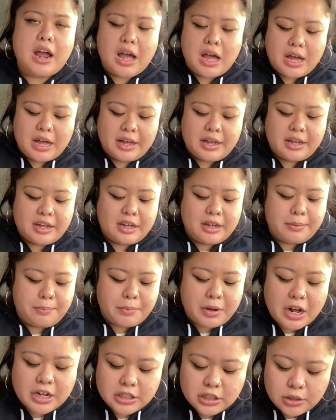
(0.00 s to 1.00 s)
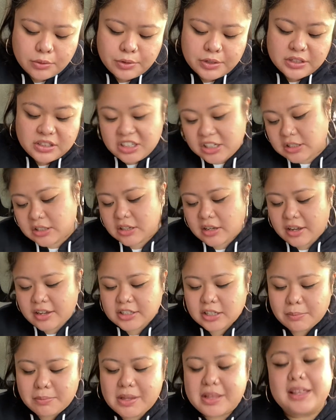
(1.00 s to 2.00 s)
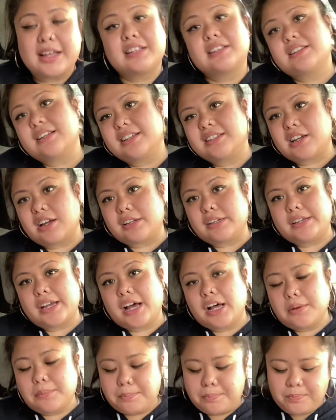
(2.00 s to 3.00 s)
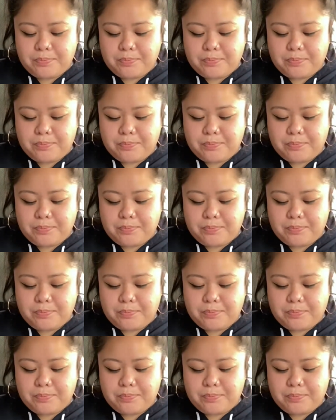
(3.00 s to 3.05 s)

Um, also was just something that is on Yelp